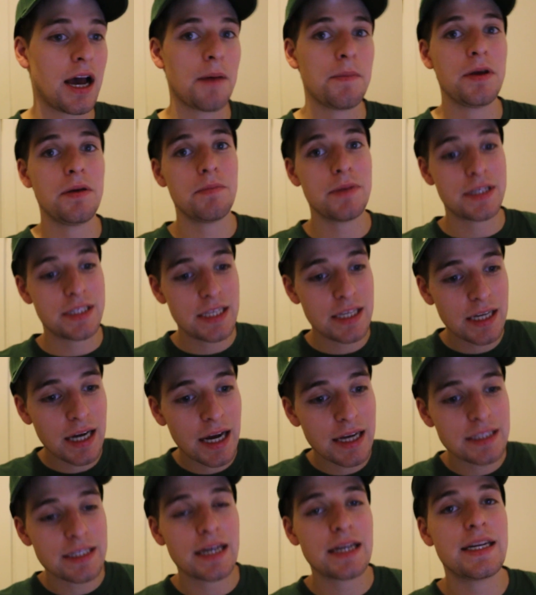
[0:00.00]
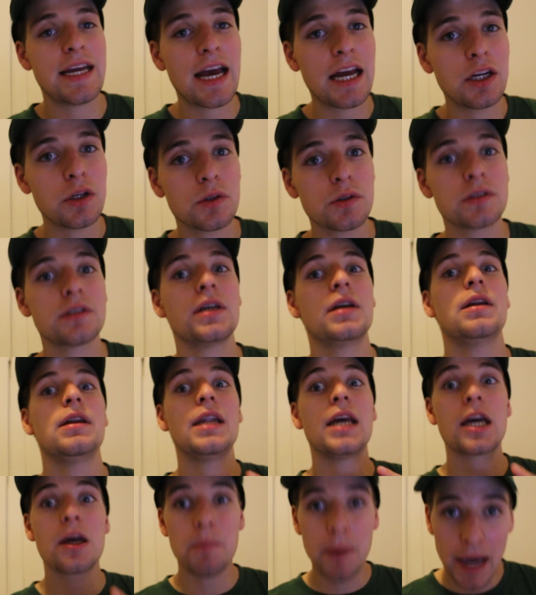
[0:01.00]
I mean, missing guys like Daniels,
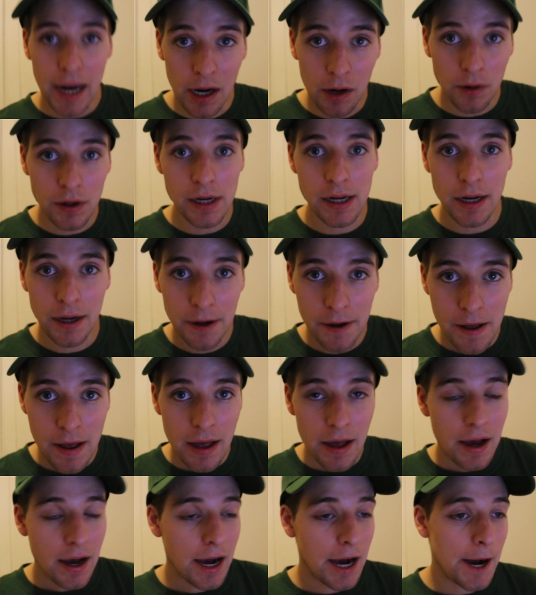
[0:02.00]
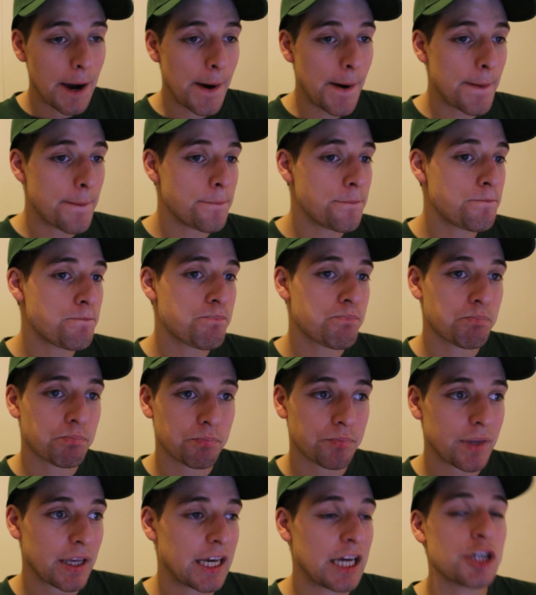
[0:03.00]
Nick Perry, um,
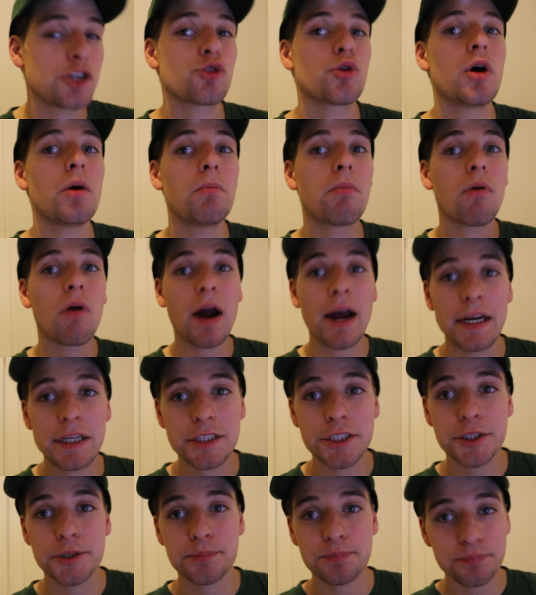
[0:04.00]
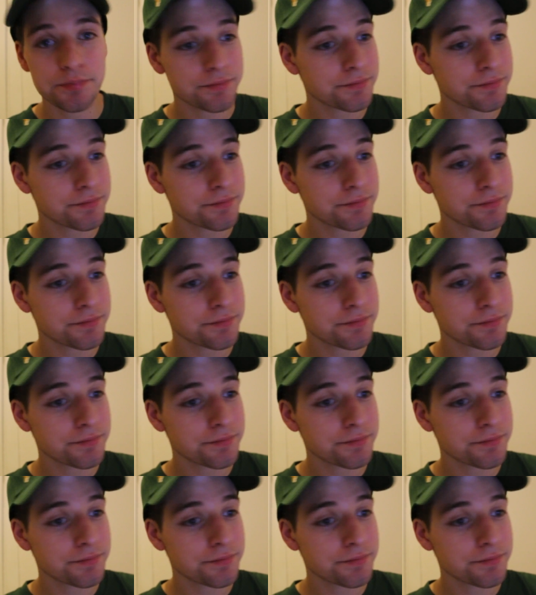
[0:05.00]
Kentrell Brice,